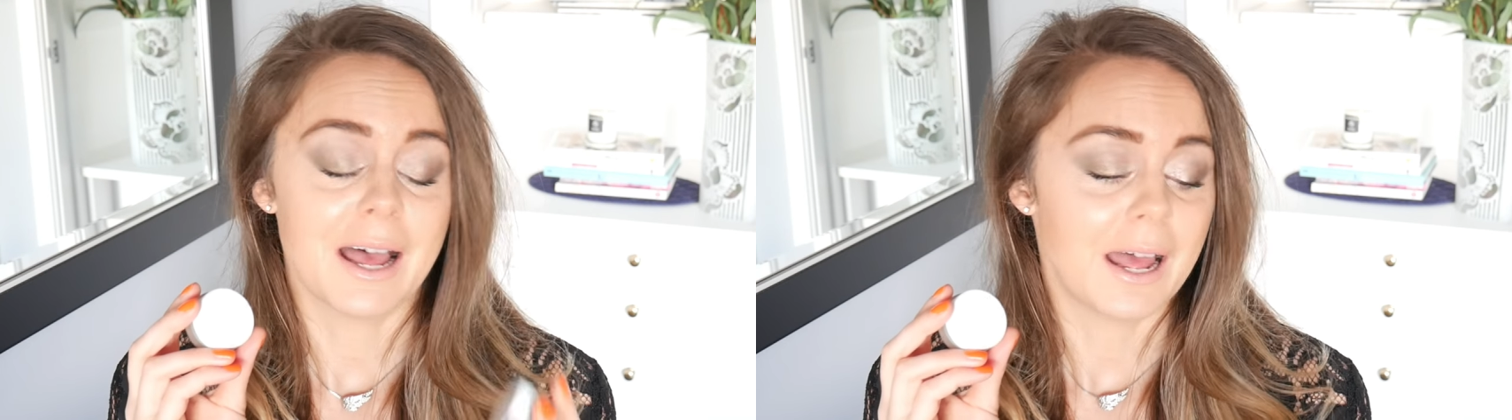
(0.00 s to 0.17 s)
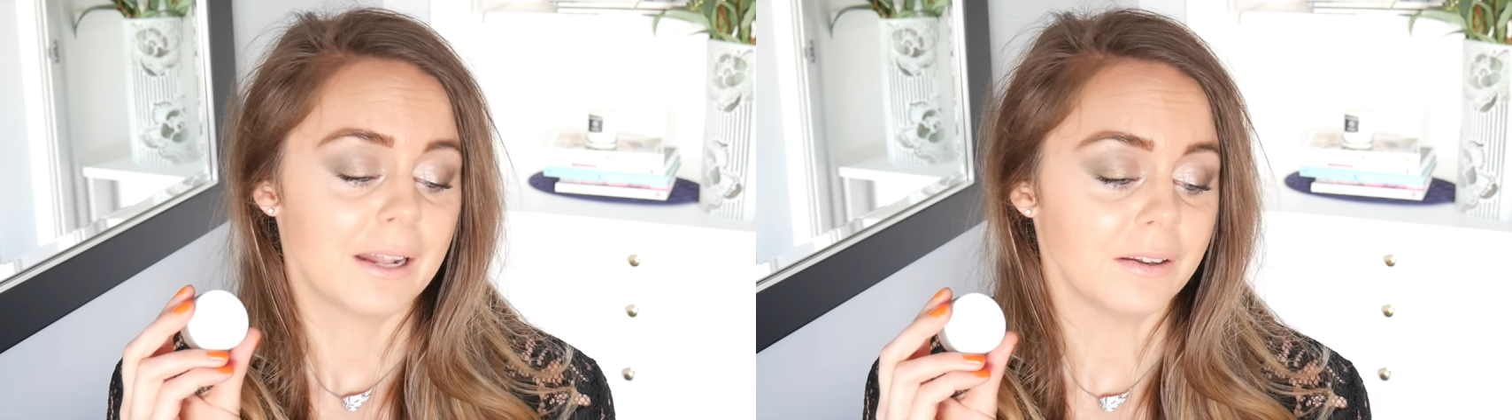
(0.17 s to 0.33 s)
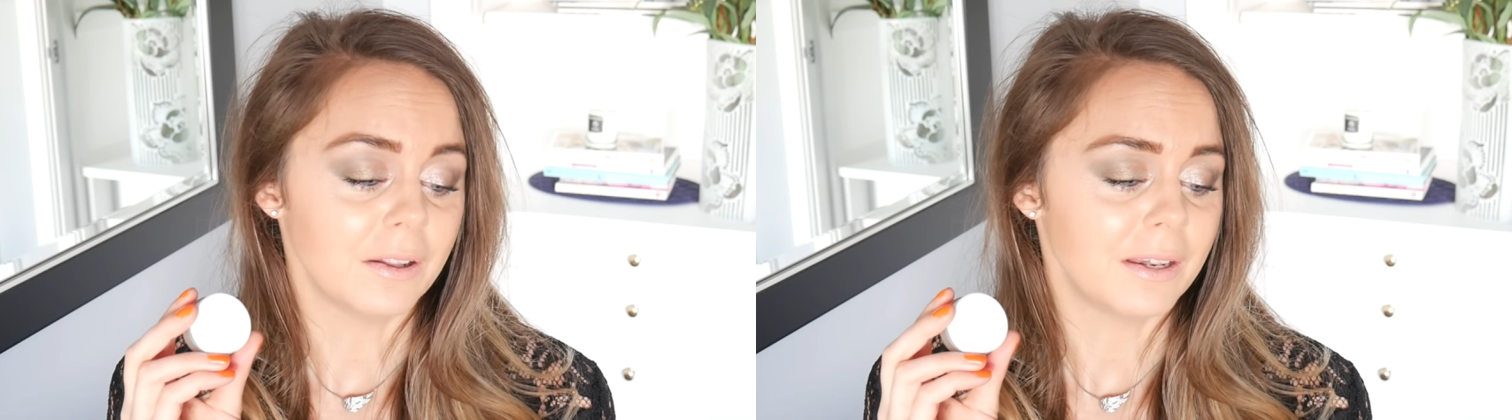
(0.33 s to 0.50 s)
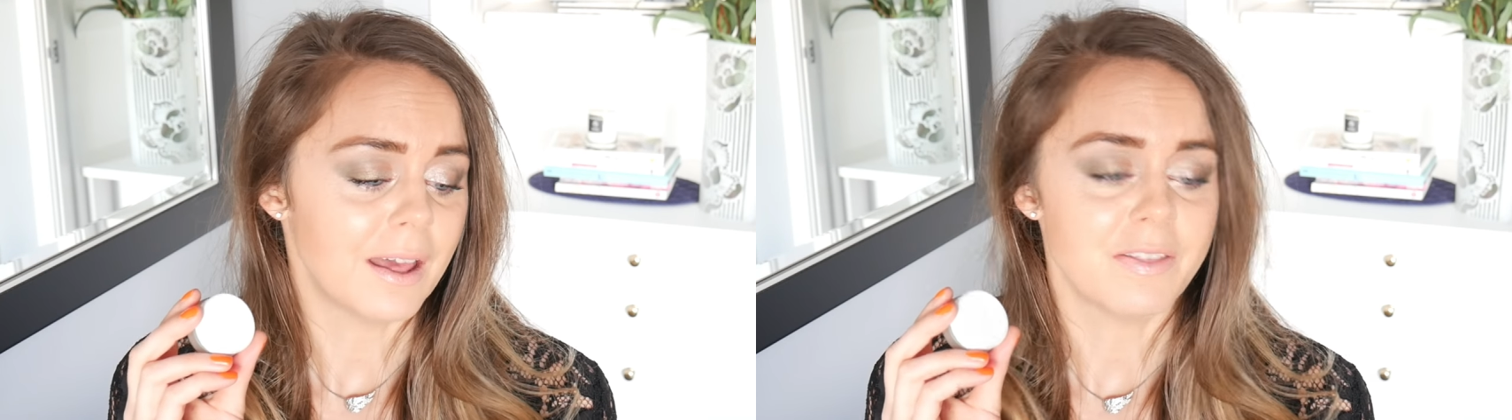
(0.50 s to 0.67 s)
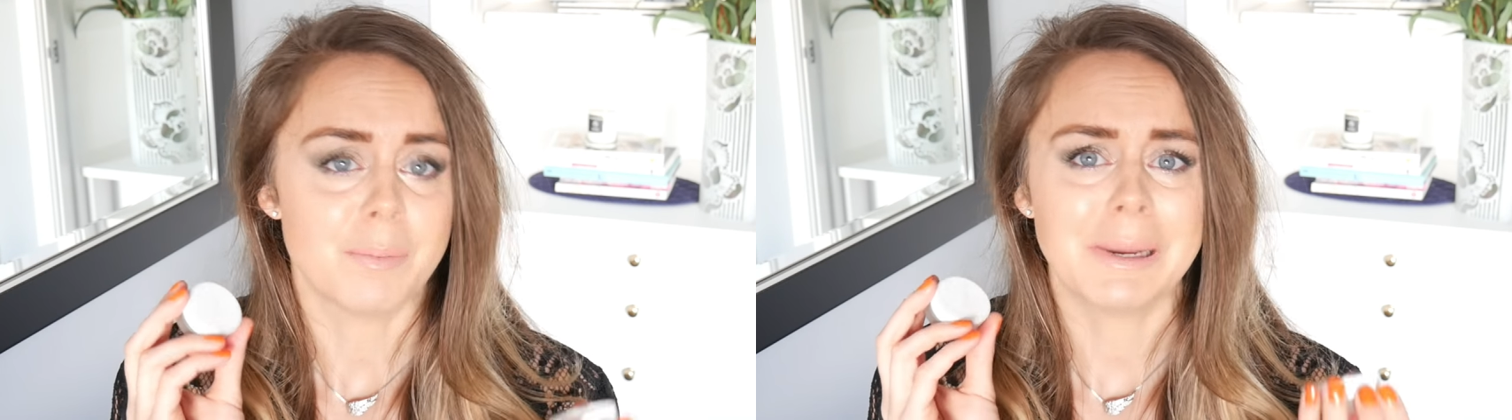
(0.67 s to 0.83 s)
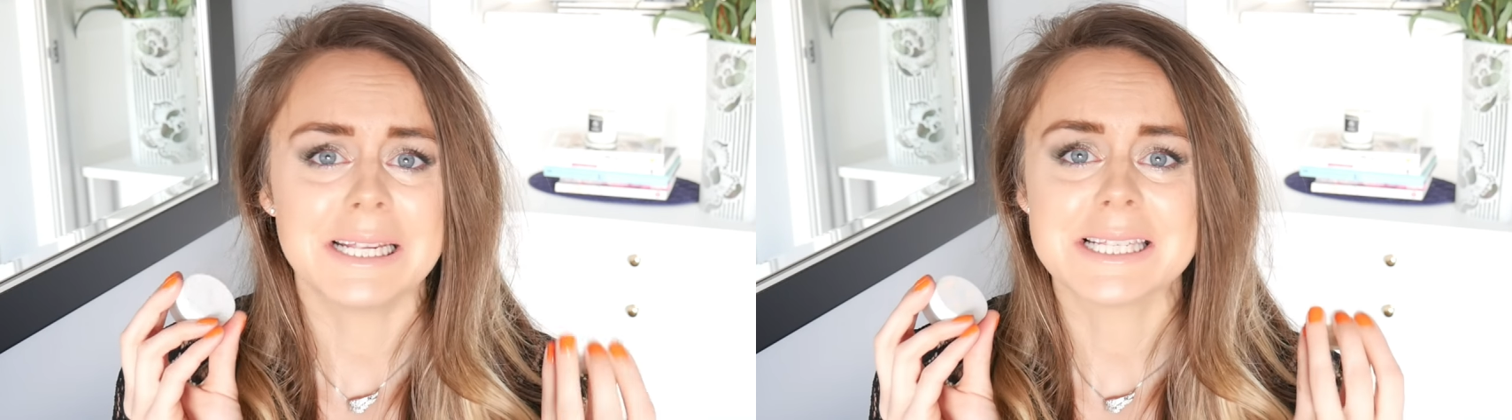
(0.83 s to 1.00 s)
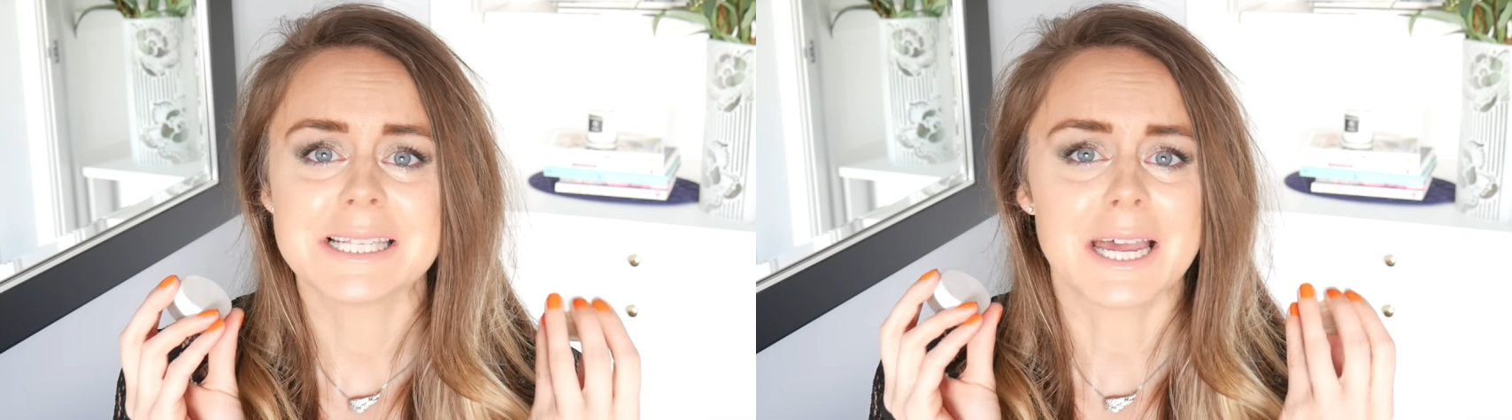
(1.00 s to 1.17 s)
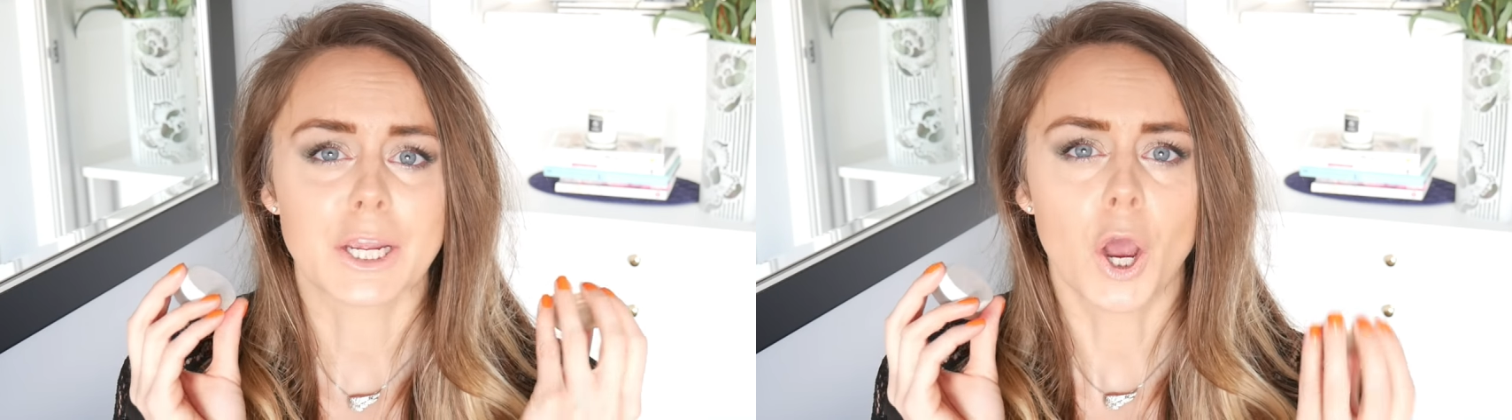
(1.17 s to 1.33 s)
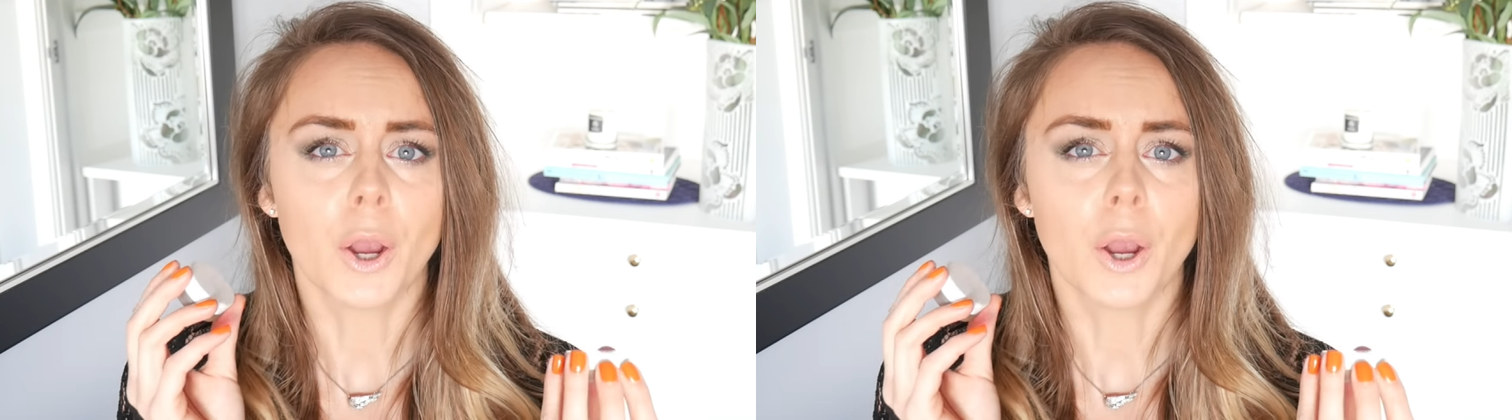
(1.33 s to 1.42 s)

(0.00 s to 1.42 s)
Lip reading: and like the base is like